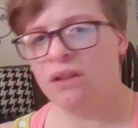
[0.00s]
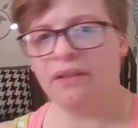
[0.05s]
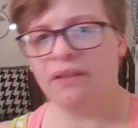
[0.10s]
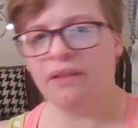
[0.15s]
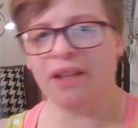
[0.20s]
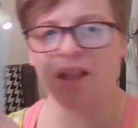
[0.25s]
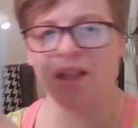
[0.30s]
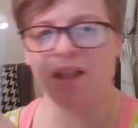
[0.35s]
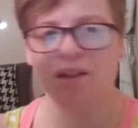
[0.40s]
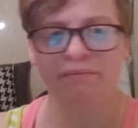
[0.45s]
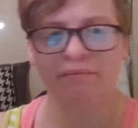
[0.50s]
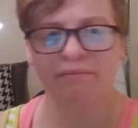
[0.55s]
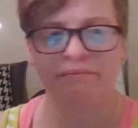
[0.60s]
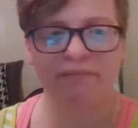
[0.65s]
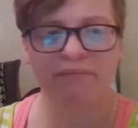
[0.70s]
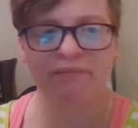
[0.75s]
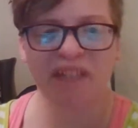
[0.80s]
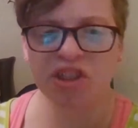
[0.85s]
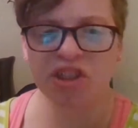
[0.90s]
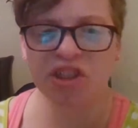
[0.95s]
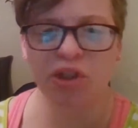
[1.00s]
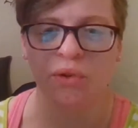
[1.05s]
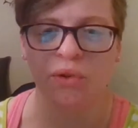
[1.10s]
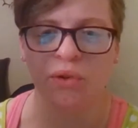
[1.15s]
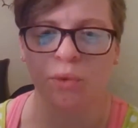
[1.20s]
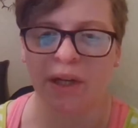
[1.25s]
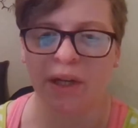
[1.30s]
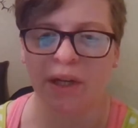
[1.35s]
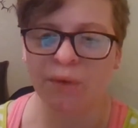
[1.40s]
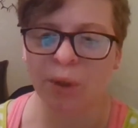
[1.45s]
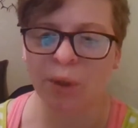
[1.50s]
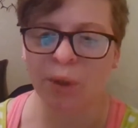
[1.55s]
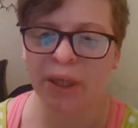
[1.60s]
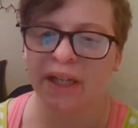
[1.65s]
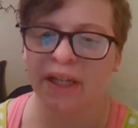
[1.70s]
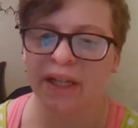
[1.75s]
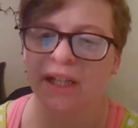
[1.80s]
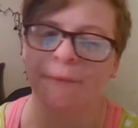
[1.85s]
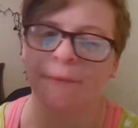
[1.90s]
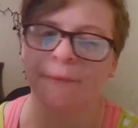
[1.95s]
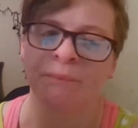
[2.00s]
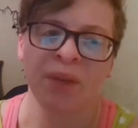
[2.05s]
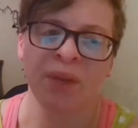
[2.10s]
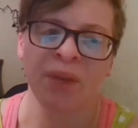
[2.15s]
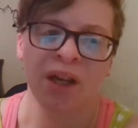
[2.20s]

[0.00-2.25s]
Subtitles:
like, issues or whatever in it.